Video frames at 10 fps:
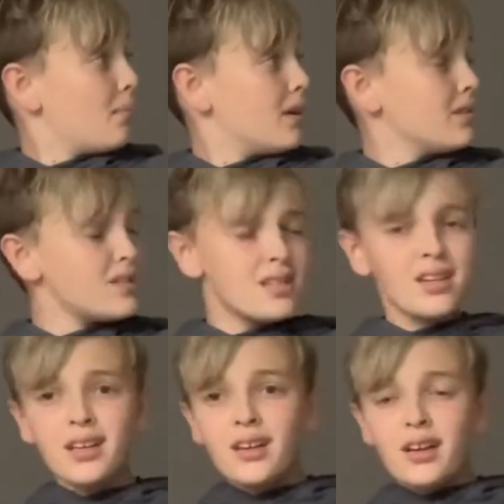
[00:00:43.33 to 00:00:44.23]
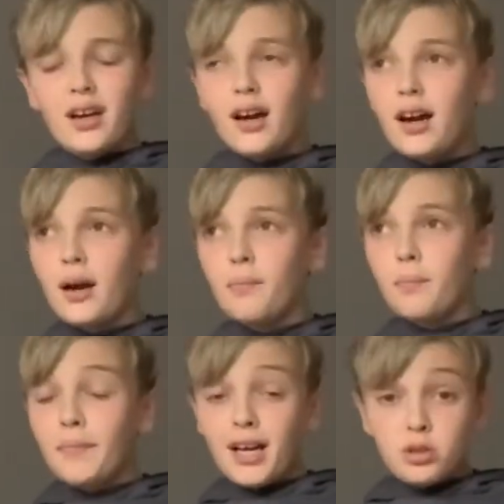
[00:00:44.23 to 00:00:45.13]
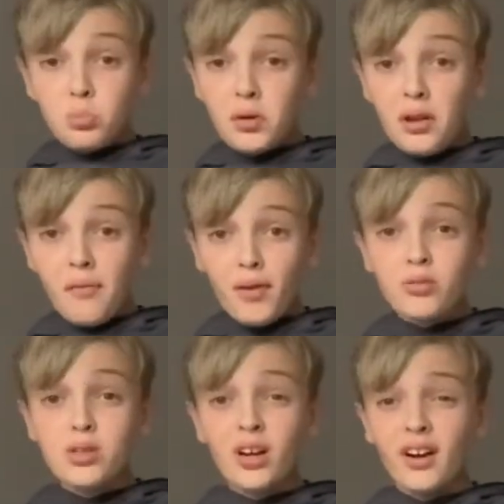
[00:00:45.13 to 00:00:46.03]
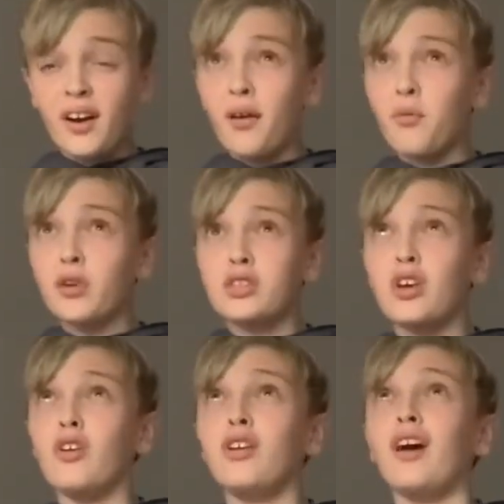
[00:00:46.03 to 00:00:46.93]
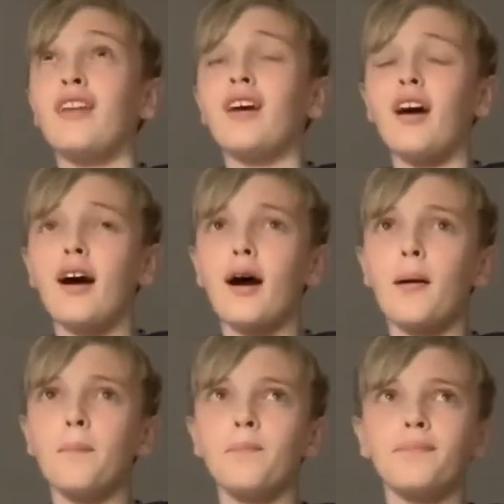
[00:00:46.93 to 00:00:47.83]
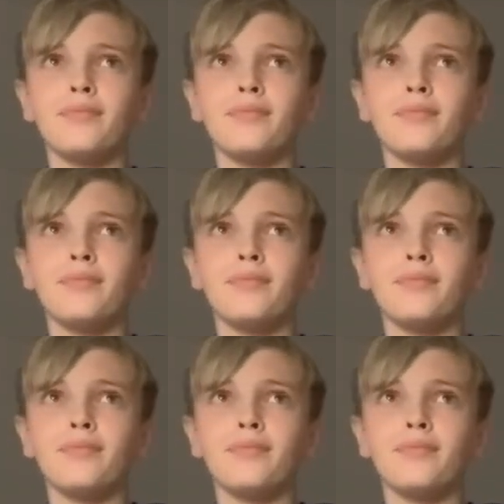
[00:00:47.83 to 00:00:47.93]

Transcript: of Um, match previews are returning. Um,